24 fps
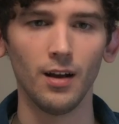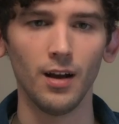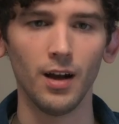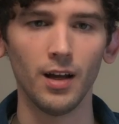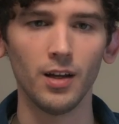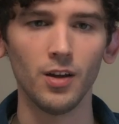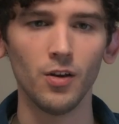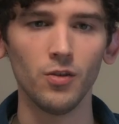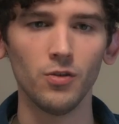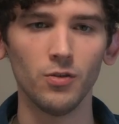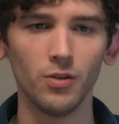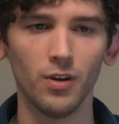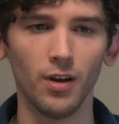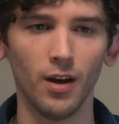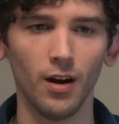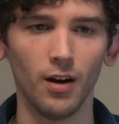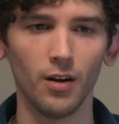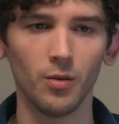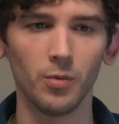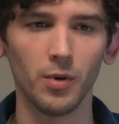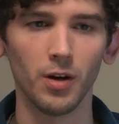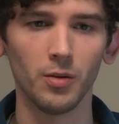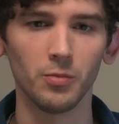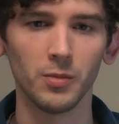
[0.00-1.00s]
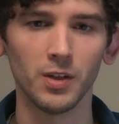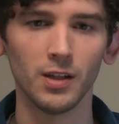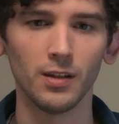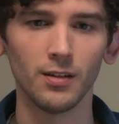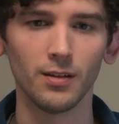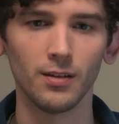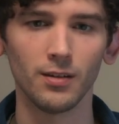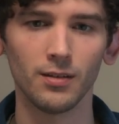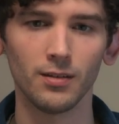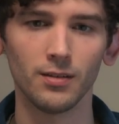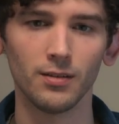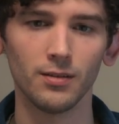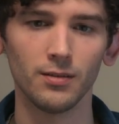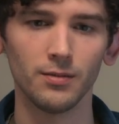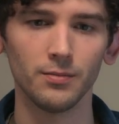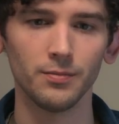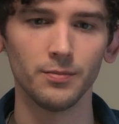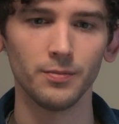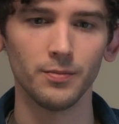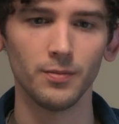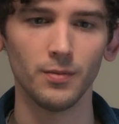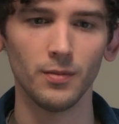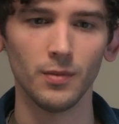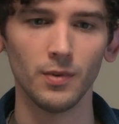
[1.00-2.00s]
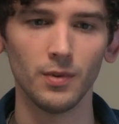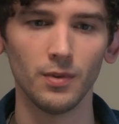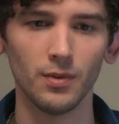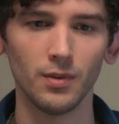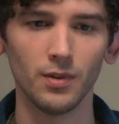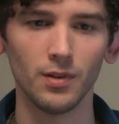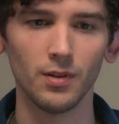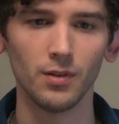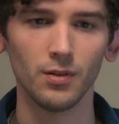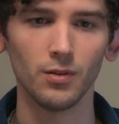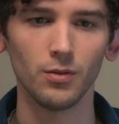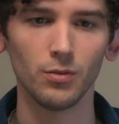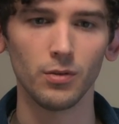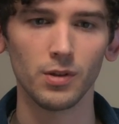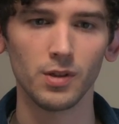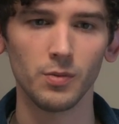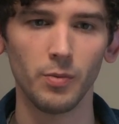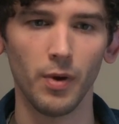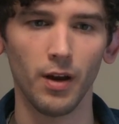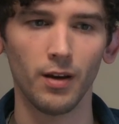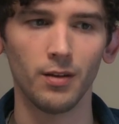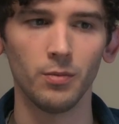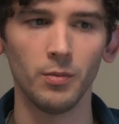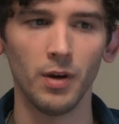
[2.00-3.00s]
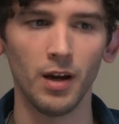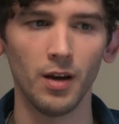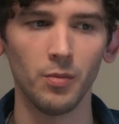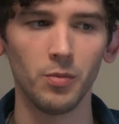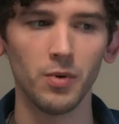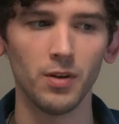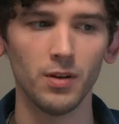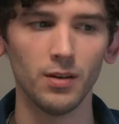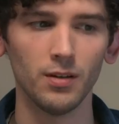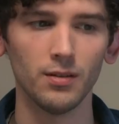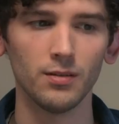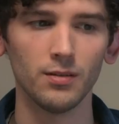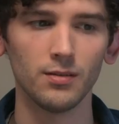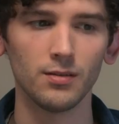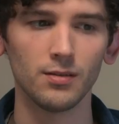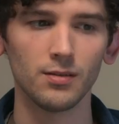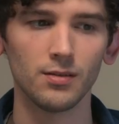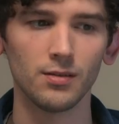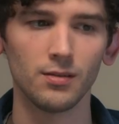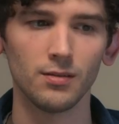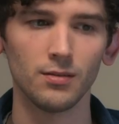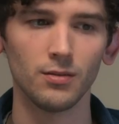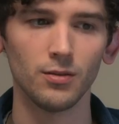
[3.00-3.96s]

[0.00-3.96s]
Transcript: I know you care about me. You respect my opinions.